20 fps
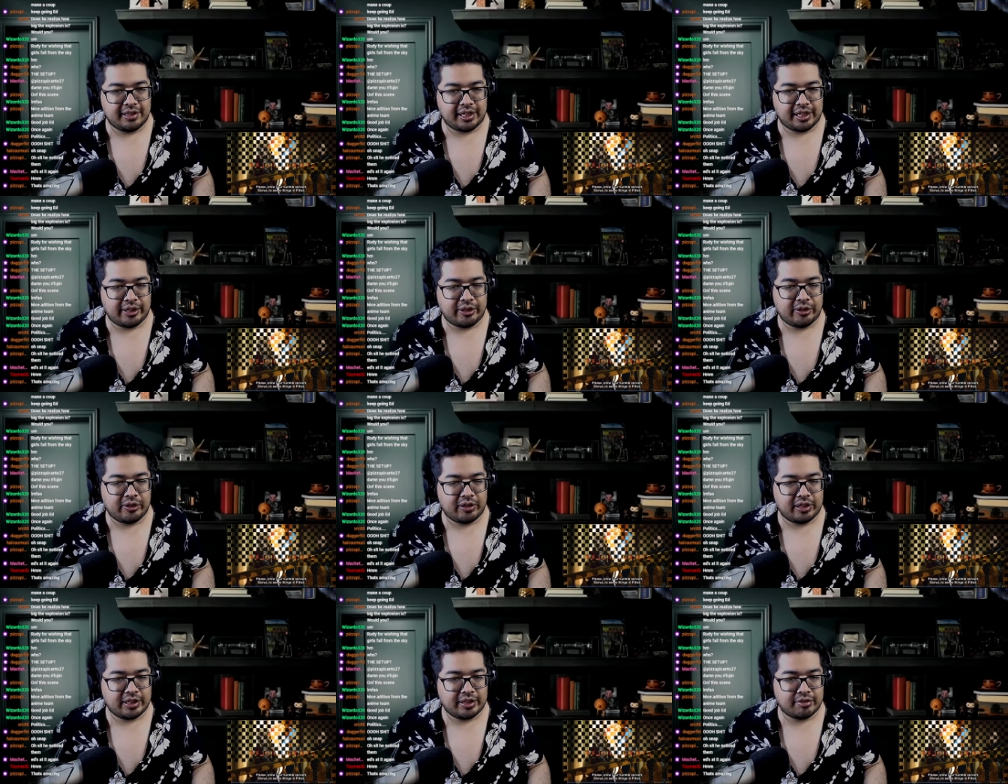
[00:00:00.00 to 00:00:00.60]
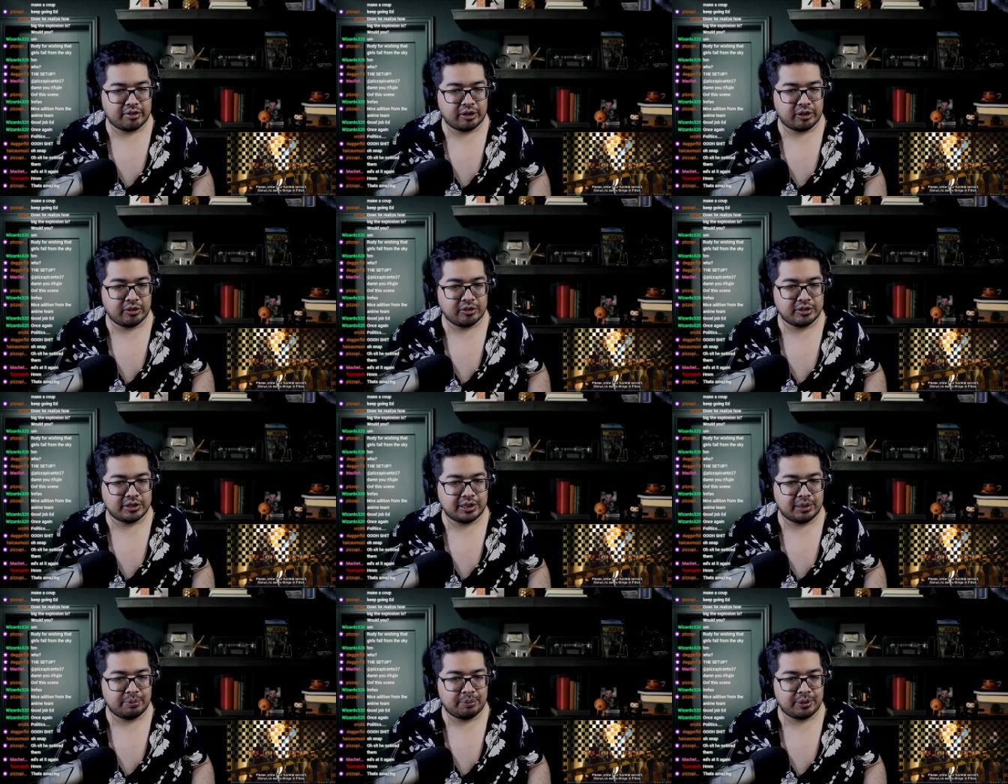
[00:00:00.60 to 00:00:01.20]
I don't know, like
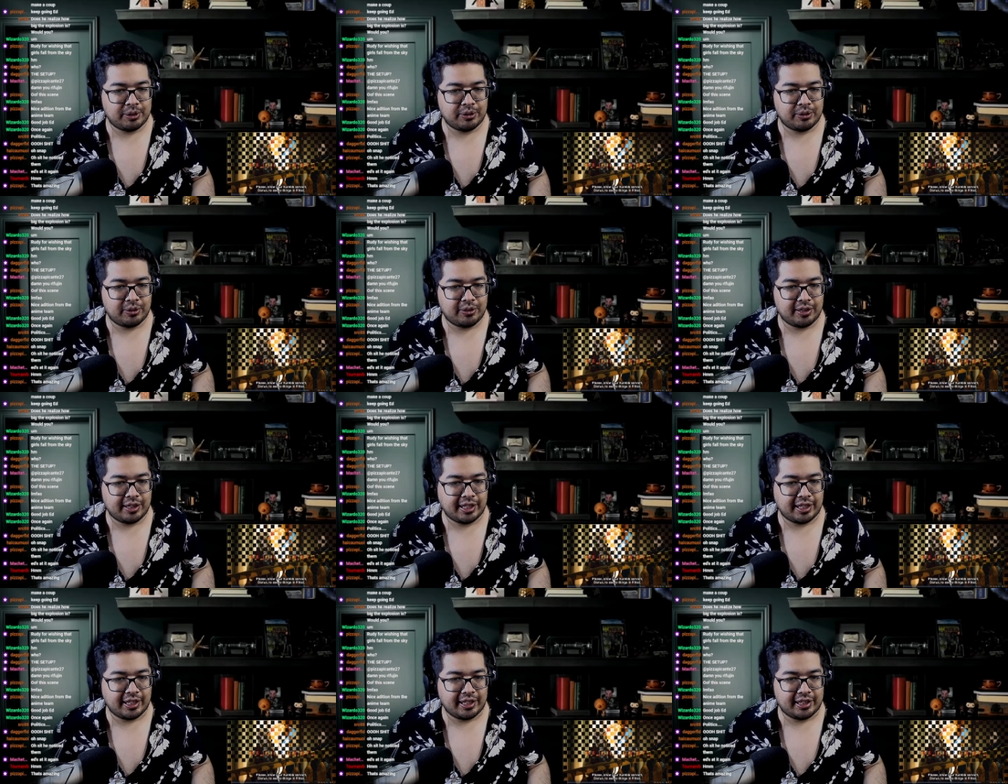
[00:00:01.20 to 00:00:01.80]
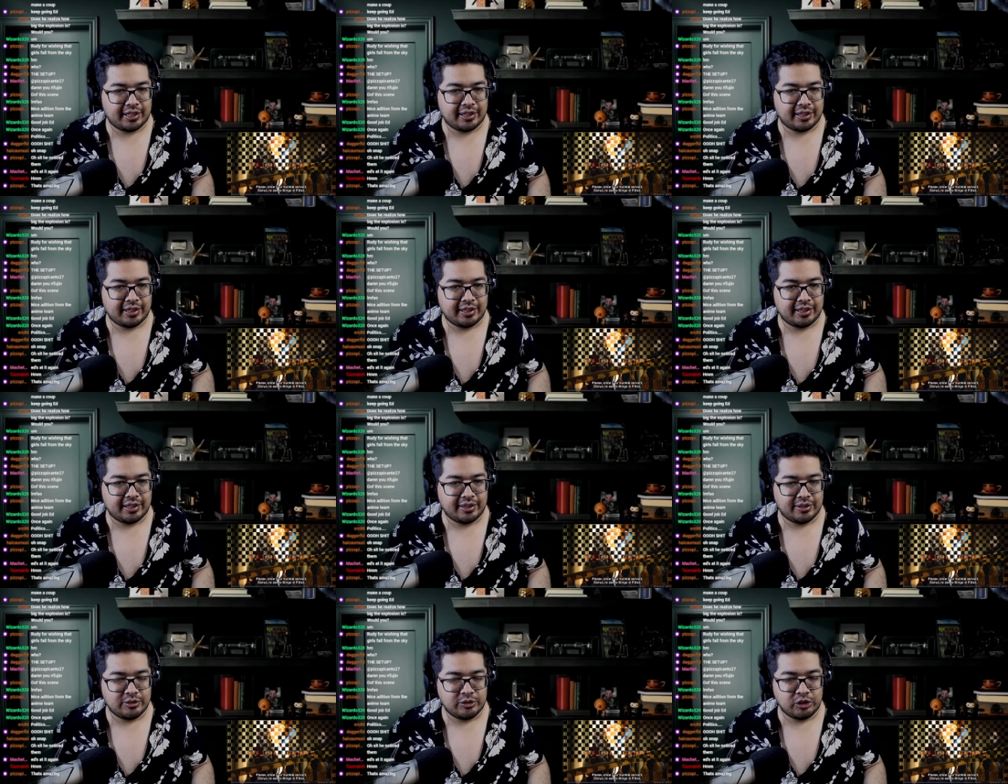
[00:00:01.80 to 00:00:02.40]
stereotypical like
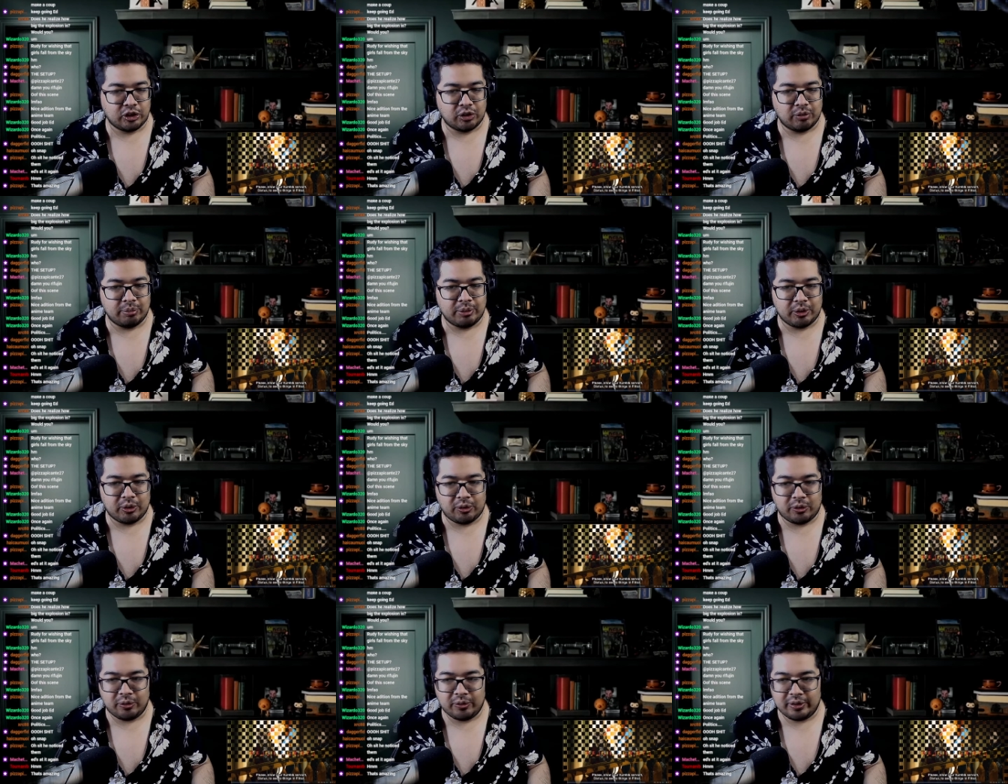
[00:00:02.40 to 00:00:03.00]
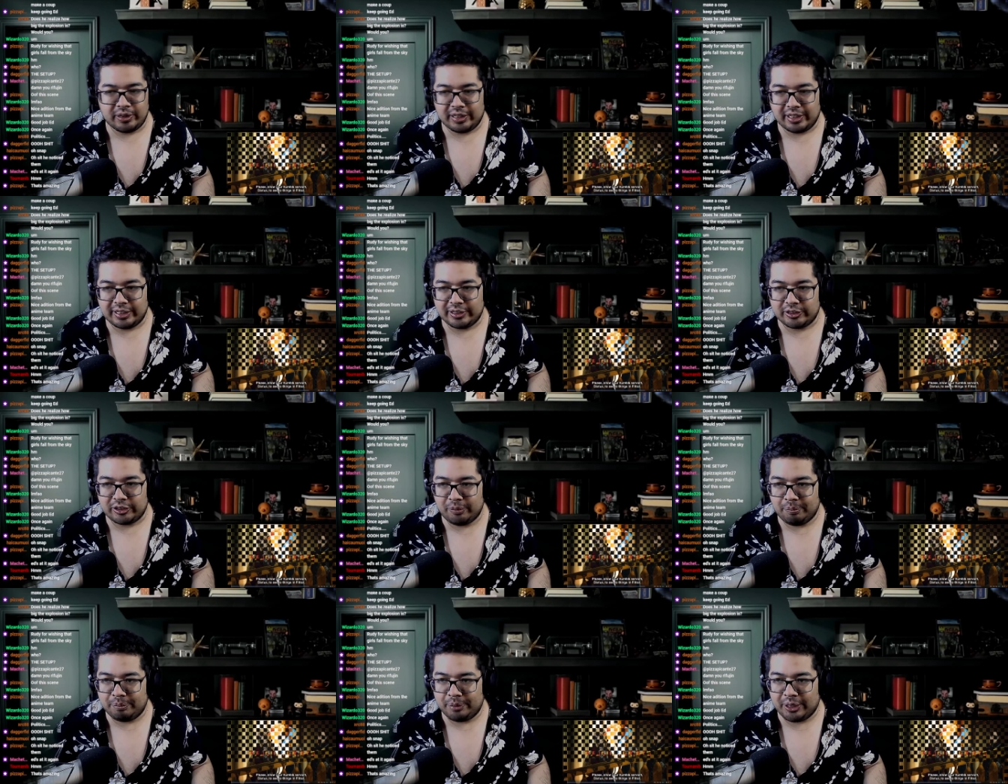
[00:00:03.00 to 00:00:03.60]
noble and
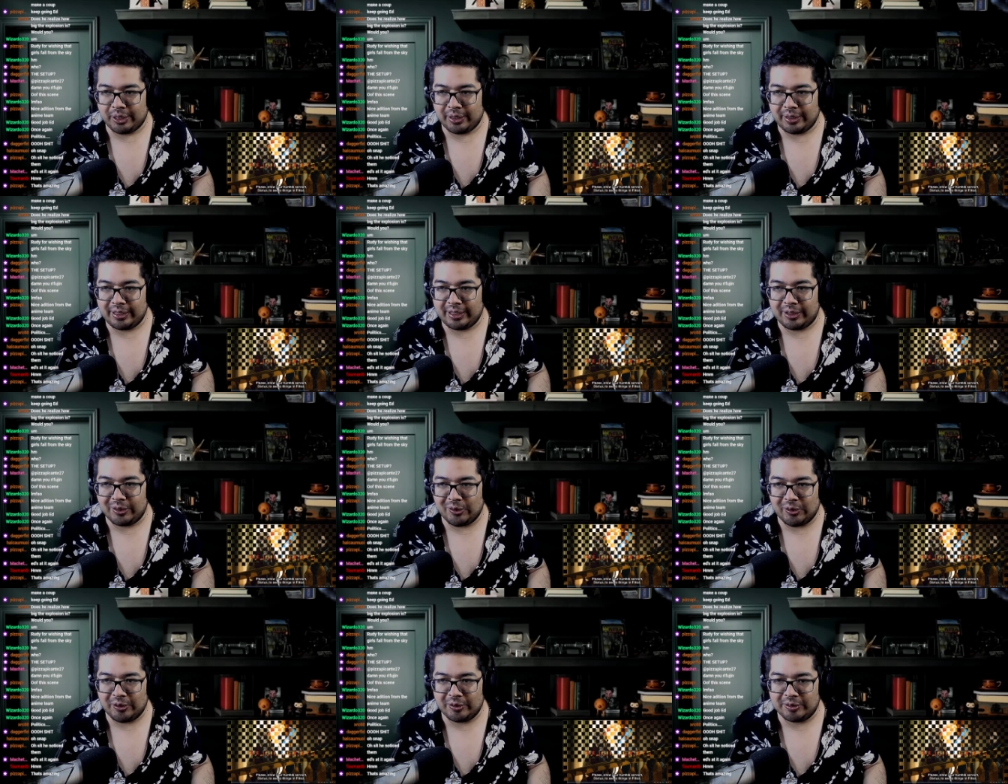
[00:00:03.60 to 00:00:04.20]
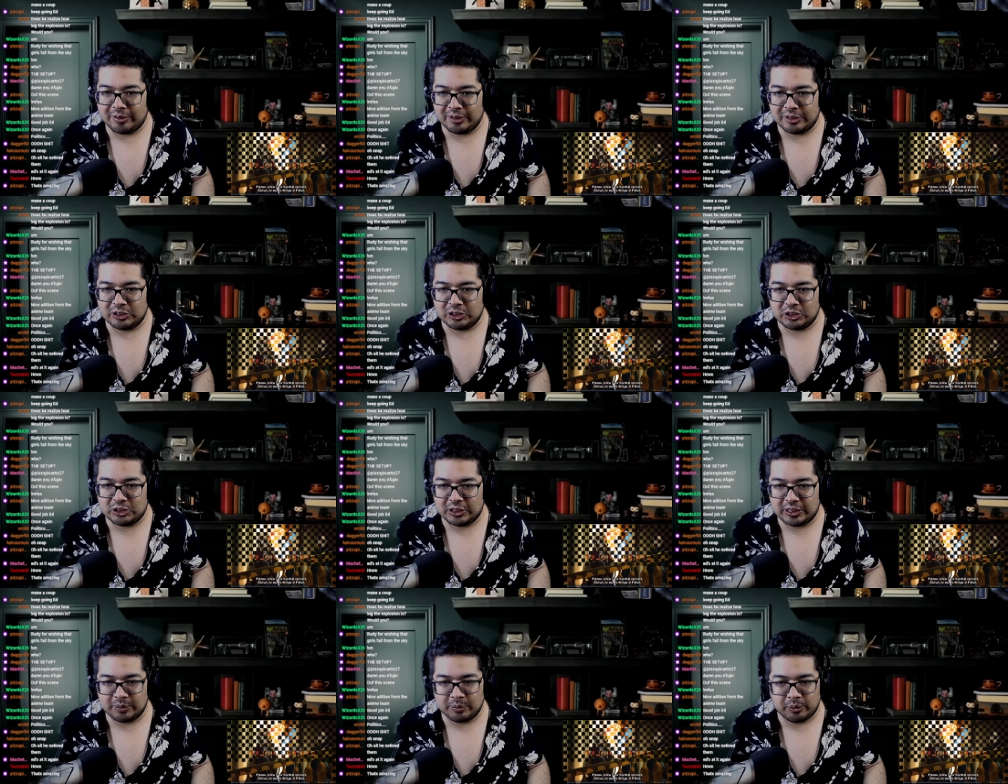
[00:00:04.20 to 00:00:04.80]
like their bodyguards and
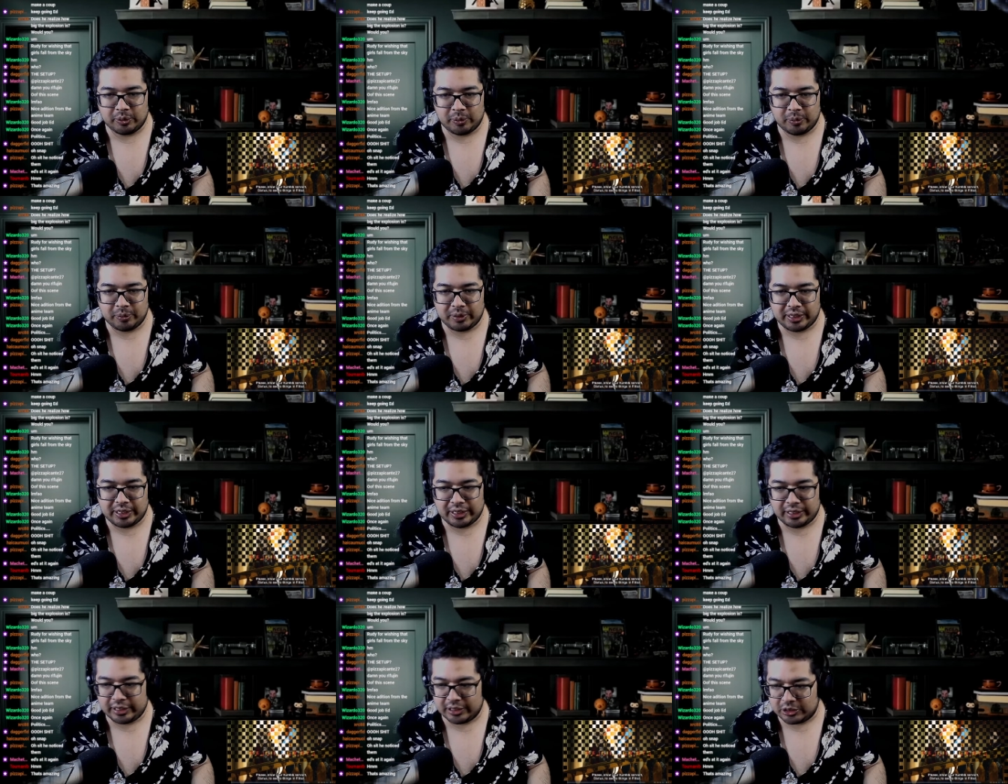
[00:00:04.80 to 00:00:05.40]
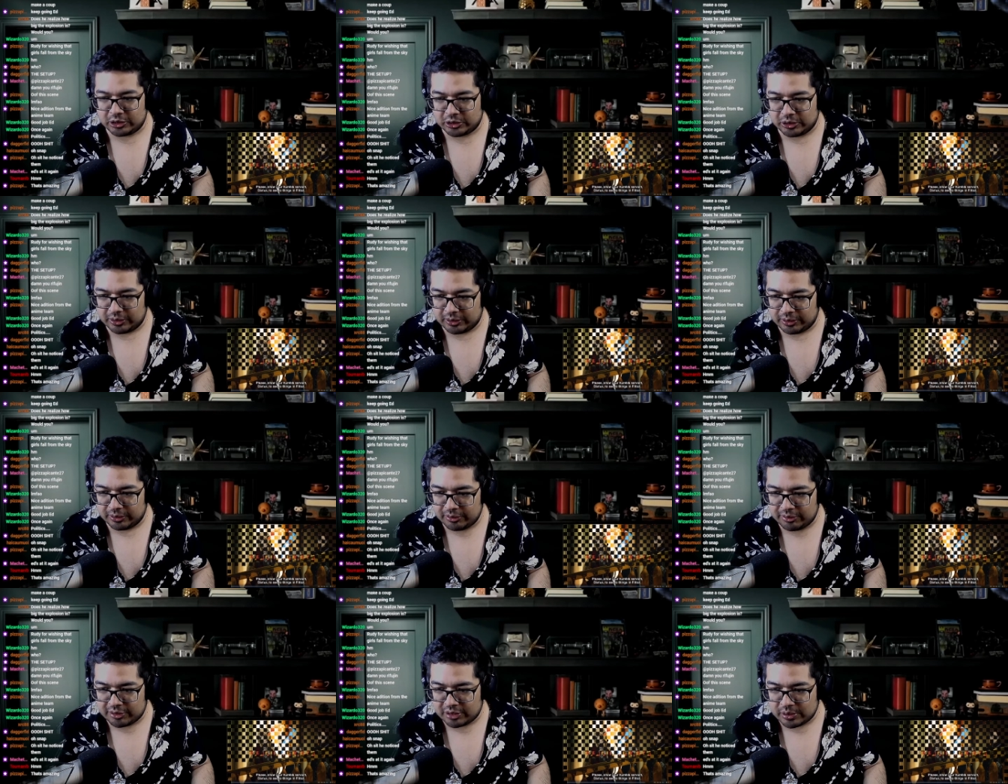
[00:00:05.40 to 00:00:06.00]
shit. What are we getting
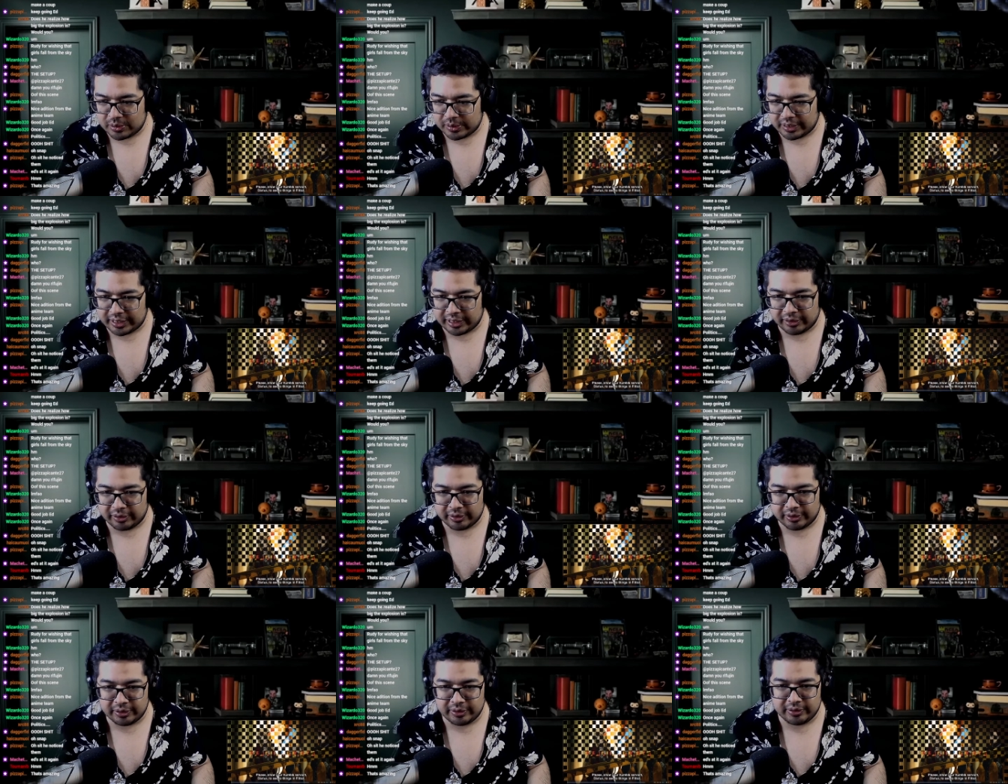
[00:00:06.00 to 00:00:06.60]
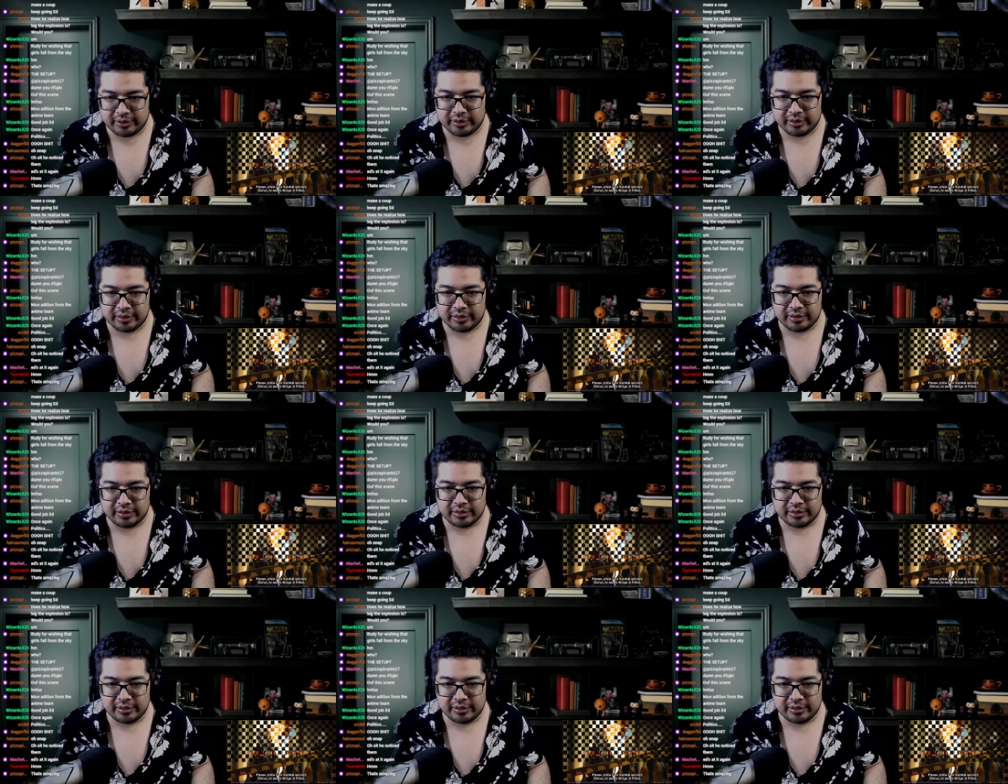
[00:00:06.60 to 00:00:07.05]
introduced to here, dude?